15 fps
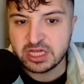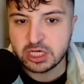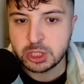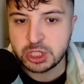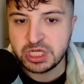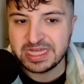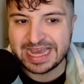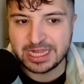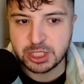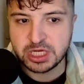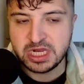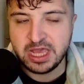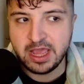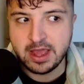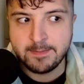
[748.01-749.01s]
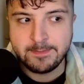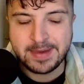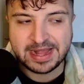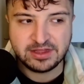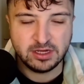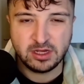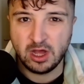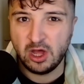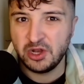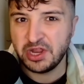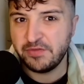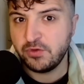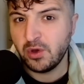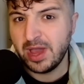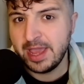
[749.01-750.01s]
she's actually a better card if
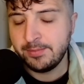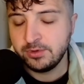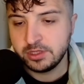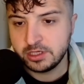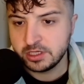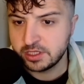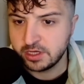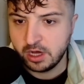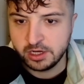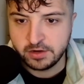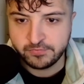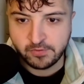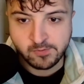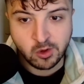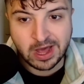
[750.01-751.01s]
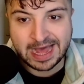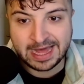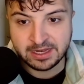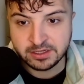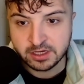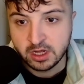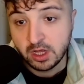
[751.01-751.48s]
you're able to discard her from your hand,